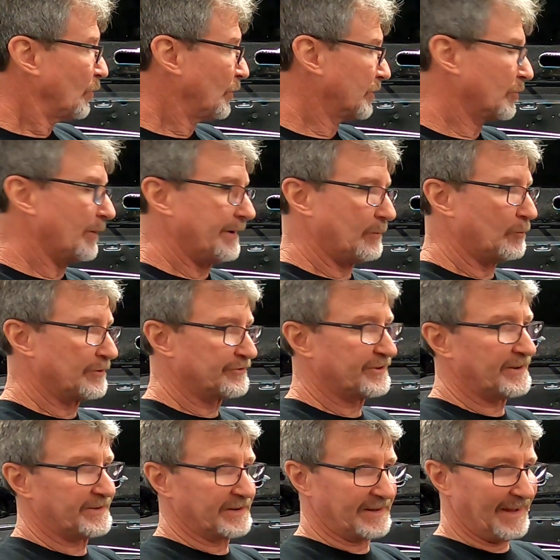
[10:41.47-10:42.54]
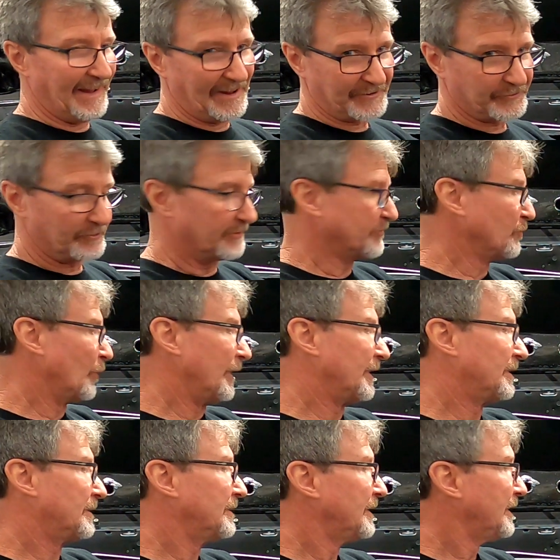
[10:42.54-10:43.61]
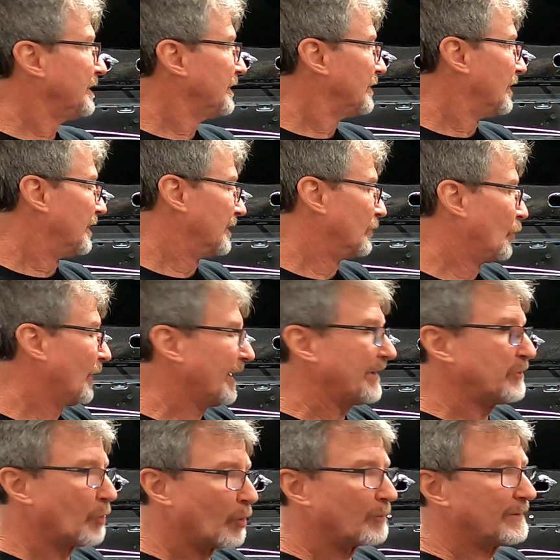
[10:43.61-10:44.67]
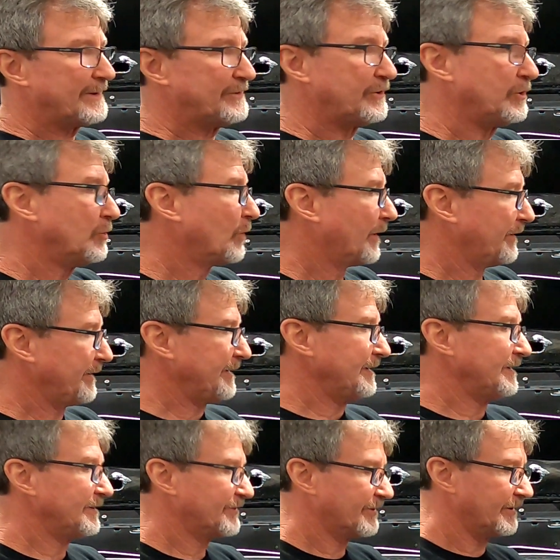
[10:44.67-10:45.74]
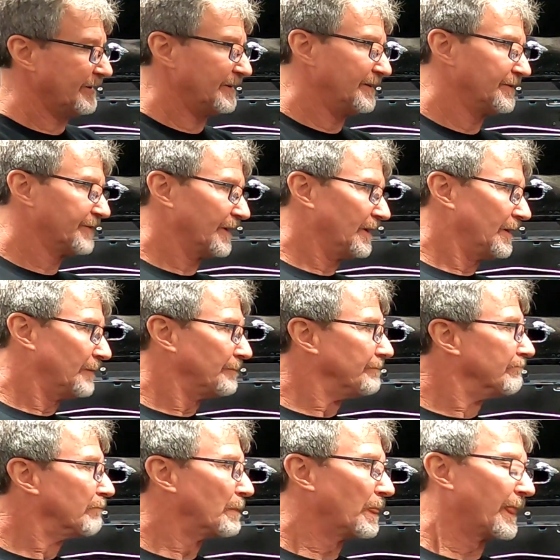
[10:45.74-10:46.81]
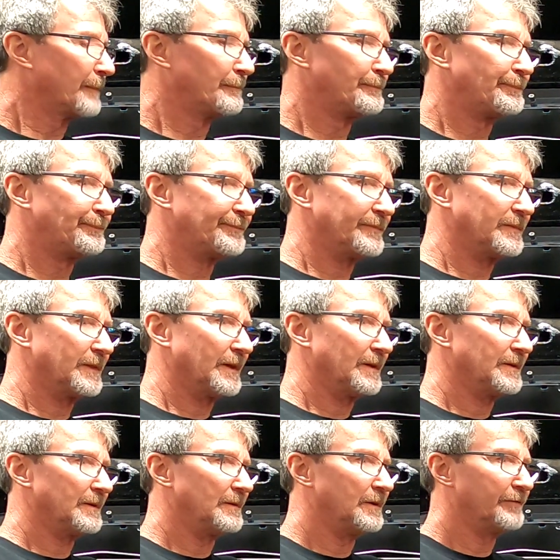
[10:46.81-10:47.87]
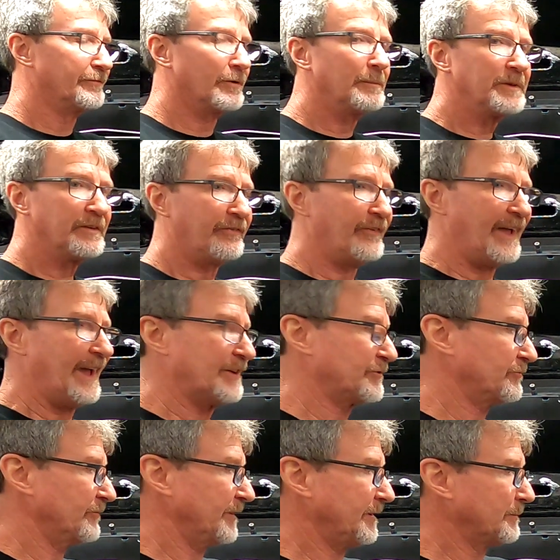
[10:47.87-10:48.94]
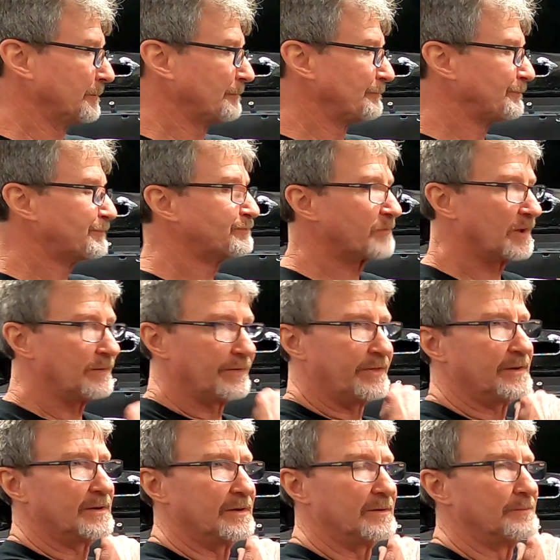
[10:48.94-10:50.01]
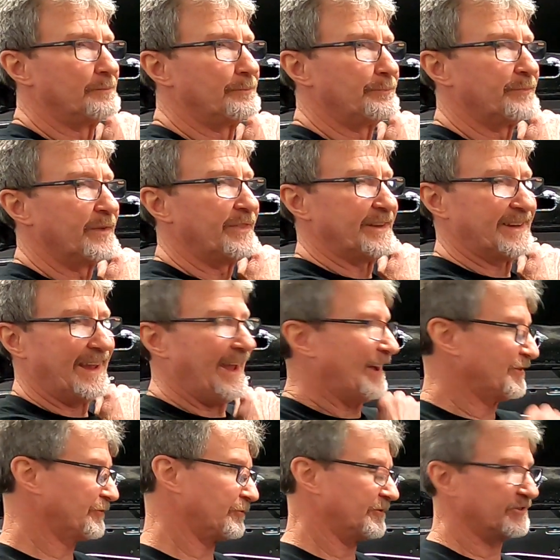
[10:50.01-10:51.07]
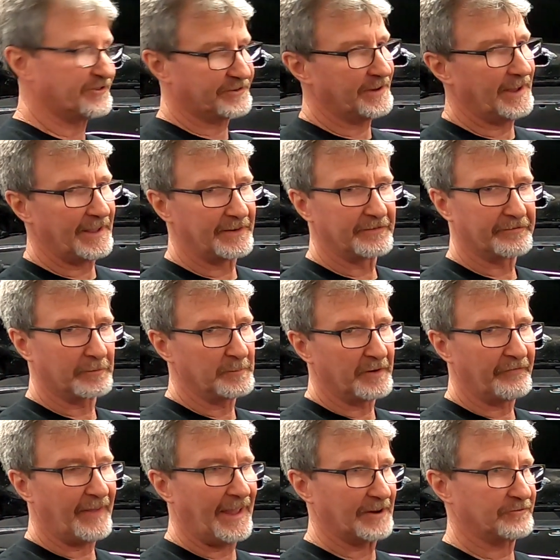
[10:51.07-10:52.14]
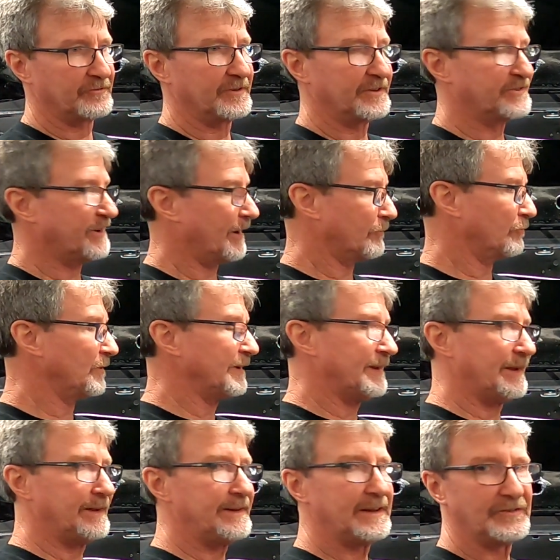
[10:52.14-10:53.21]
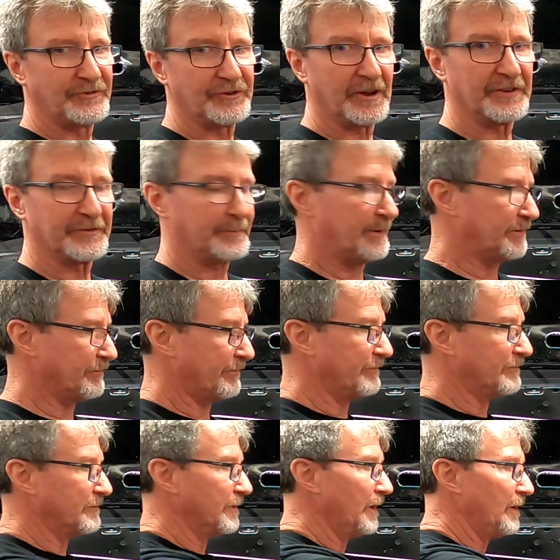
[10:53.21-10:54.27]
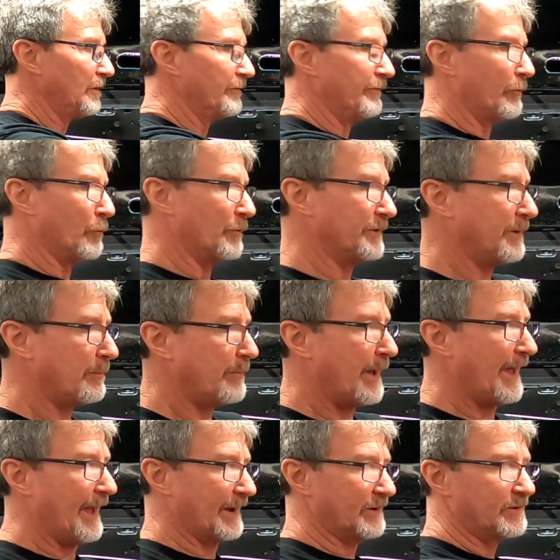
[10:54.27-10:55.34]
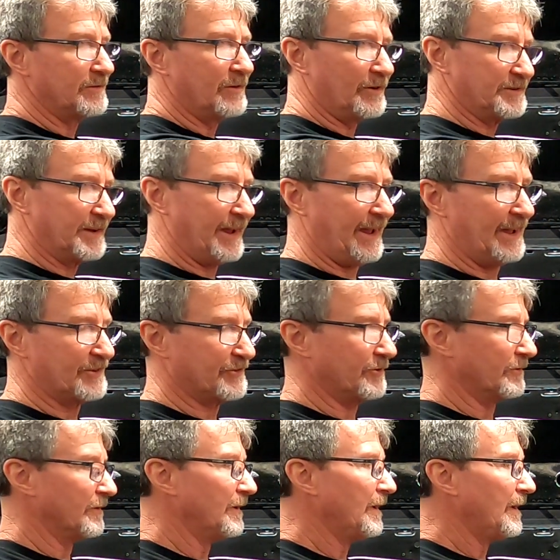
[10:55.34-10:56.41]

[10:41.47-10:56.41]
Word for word: we'll go ahead, we'll set the caster as well. Uh, what I normally do on these is um, from the factory, the, the caster is set from the factory. There's not really any adjustment forward to back on caster.